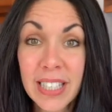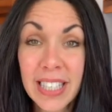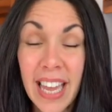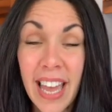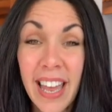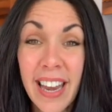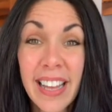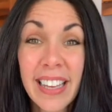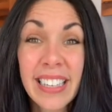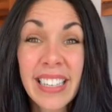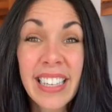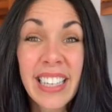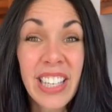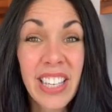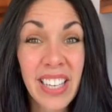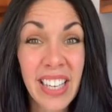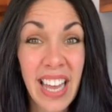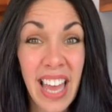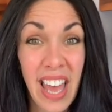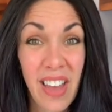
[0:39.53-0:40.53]
yet,
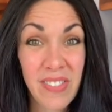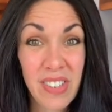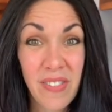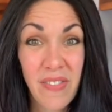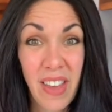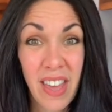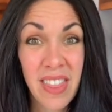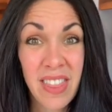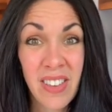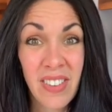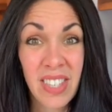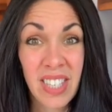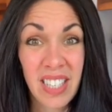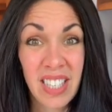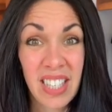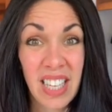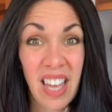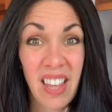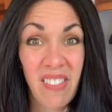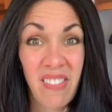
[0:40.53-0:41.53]
you're gonna have to find those
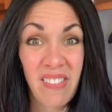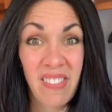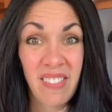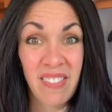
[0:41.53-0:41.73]
yourself.